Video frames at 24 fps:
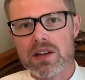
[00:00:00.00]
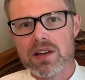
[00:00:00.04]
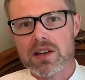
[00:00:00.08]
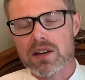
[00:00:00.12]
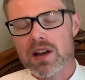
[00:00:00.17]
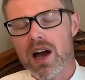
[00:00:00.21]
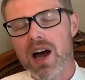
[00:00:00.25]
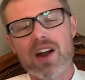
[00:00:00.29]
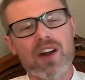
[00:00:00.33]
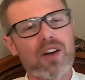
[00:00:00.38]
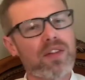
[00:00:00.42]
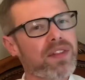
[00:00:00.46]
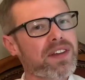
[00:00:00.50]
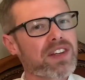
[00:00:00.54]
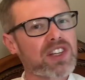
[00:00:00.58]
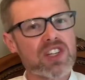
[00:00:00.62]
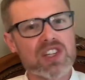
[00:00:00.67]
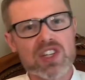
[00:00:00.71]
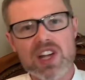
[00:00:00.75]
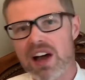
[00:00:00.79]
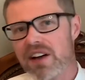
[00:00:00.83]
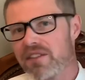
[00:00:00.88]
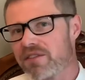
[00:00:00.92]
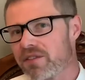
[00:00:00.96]
not on the
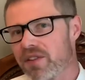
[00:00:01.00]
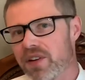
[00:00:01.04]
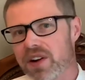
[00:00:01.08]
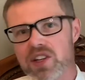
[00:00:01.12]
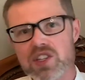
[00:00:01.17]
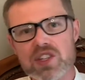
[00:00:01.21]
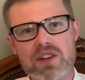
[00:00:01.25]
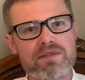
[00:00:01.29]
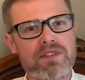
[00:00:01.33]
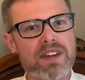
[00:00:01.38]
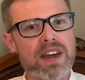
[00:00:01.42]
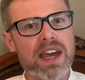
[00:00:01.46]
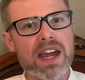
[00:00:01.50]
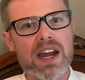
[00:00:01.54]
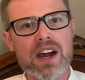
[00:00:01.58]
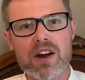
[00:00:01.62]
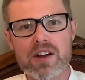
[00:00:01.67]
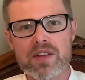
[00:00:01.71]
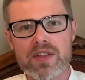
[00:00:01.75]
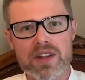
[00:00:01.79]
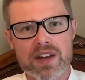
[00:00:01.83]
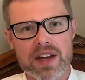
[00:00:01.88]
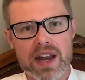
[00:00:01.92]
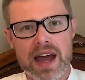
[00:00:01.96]
sufferings of the here
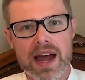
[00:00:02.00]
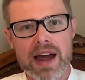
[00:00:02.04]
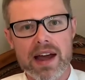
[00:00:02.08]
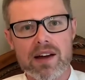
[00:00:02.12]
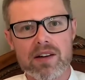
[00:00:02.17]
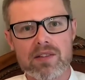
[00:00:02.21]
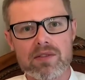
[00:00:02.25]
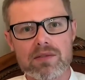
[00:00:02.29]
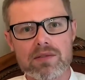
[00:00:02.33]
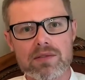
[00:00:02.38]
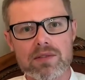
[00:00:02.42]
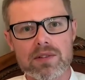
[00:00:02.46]
and the now,